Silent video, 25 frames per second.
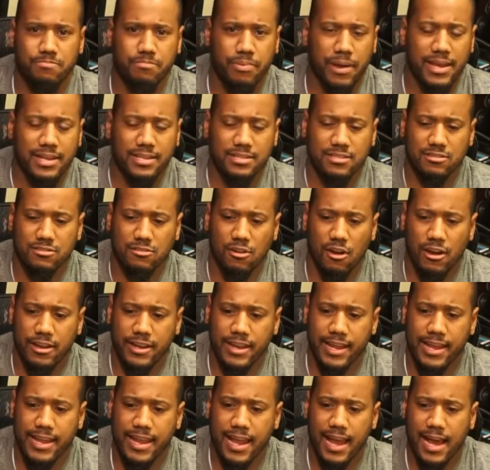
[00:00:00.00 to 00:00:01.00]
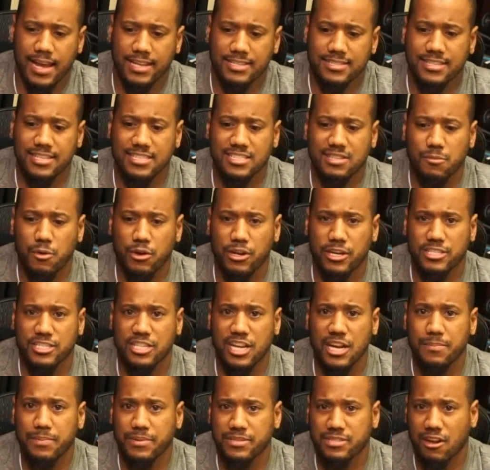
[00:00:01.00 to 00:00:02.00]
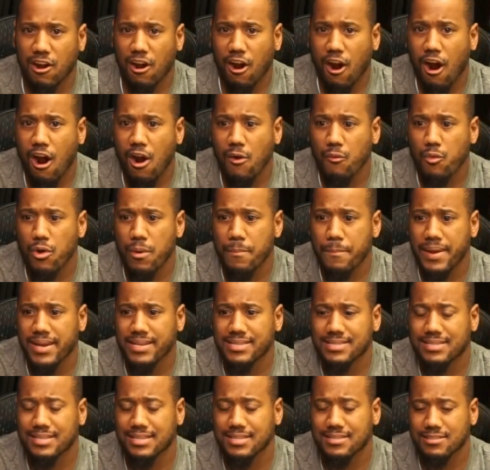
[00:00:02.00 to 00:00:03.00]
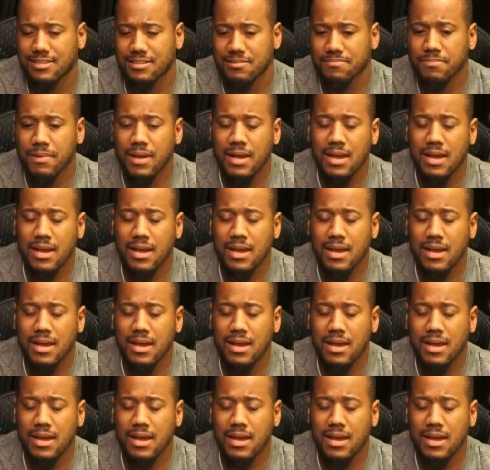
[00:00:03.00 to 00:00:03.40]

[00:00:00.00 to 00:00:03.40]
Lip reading: based on a system on a chip. It's a hardware-based system.